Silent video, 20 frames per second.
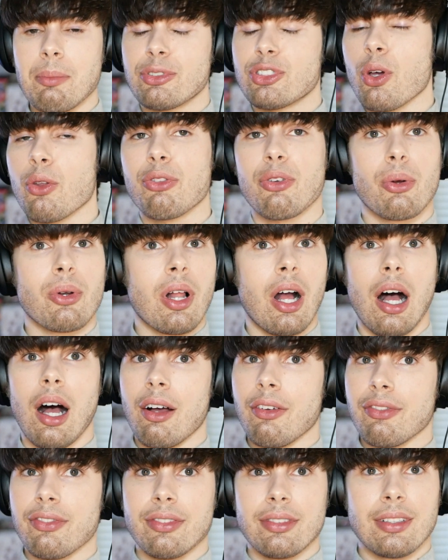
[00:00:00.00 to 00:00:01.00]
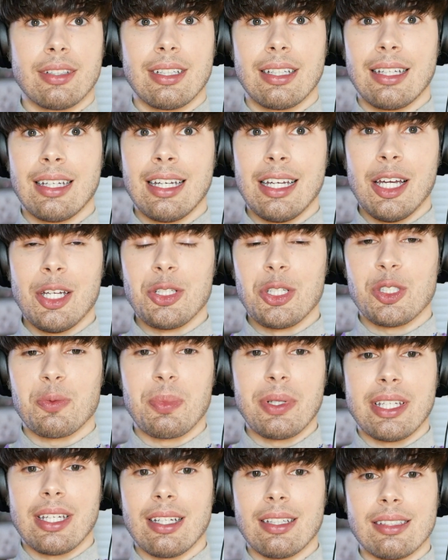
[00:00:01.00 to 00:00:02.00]
I'm so thrown off
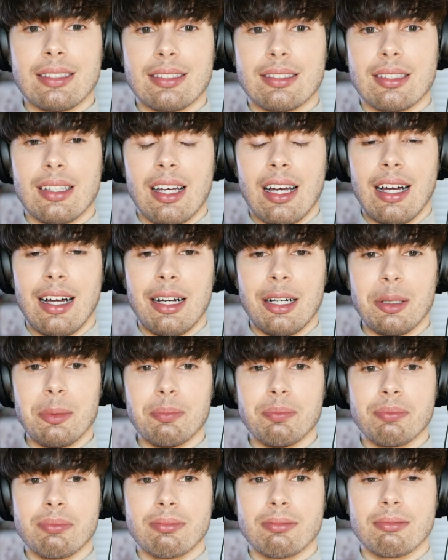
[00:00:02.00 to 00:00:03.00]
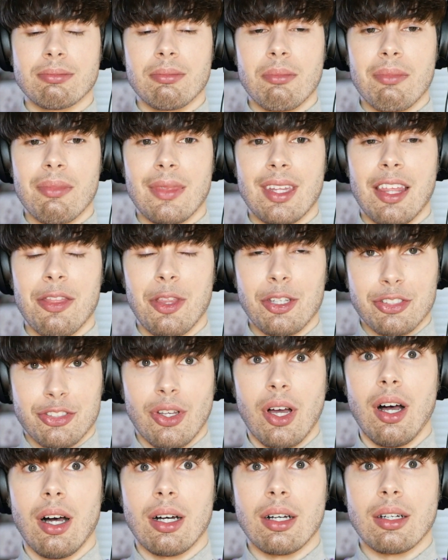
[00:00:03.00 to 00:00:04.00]
just because um, the
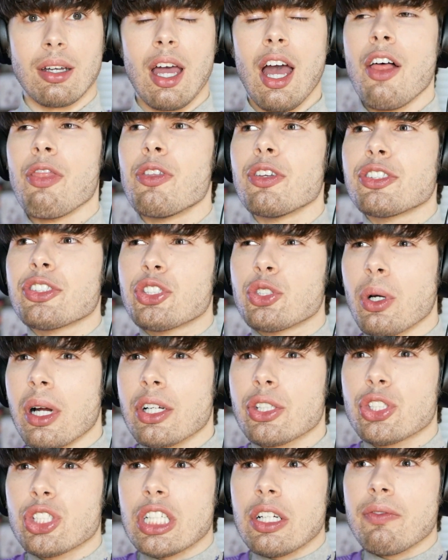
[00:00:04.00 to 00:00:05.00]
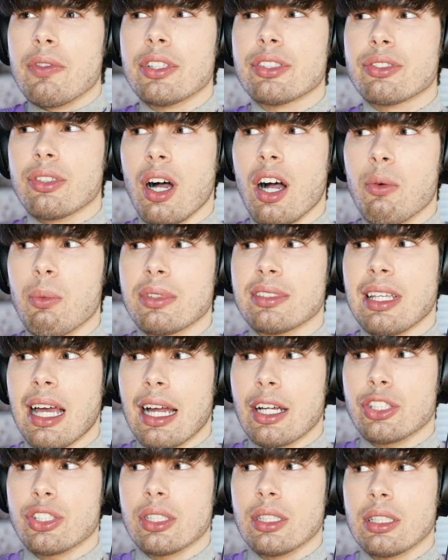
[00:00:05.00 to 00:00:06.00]
song. The structure of the song was
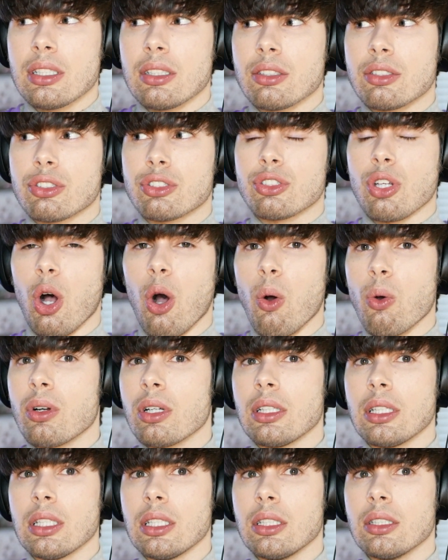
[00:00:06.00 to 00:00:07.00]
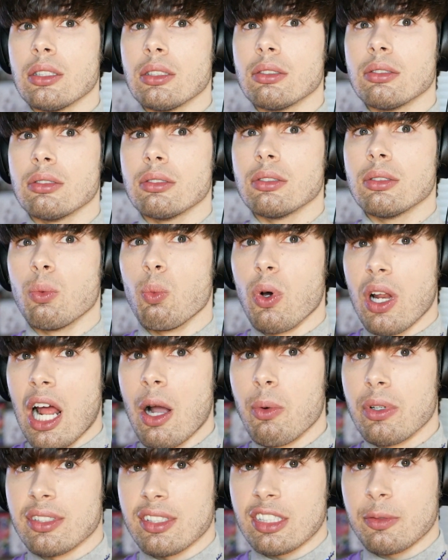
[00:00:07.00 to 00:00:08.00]
actually totally what
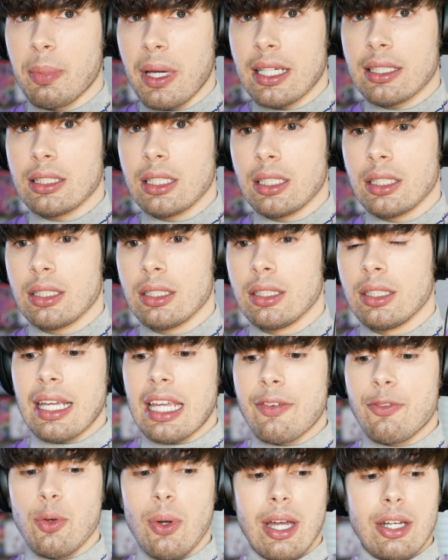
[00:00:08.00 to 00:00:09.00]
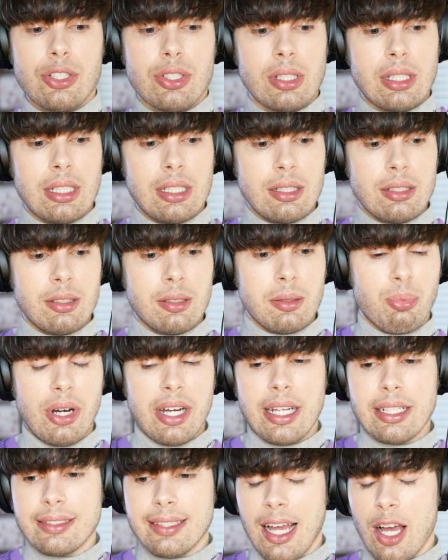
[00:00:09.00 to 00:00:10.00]
I was expecting. Like, if you actually
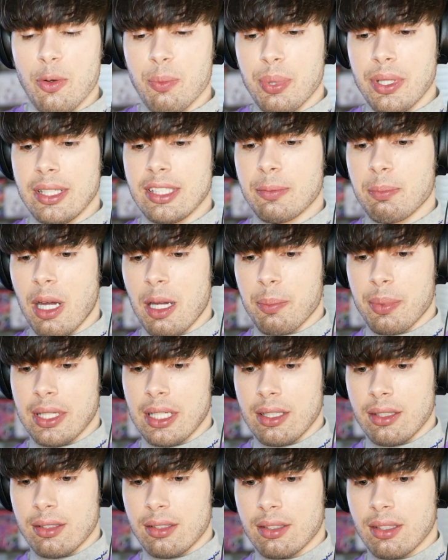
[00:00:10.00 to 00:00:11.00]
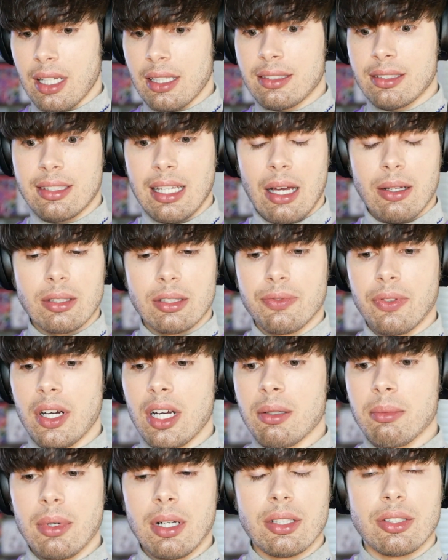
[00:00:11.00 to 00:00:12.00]
break it down piece by piece, it sounds
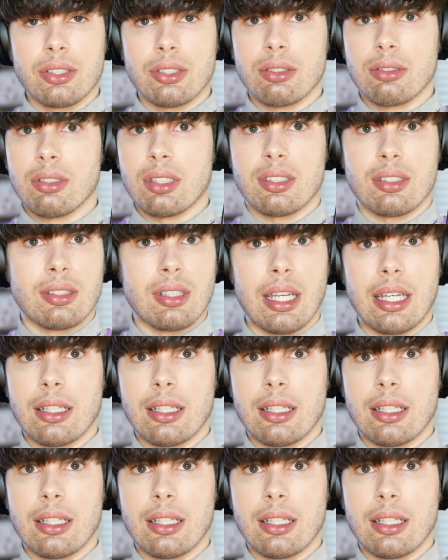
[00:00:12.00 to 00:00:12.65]
very much just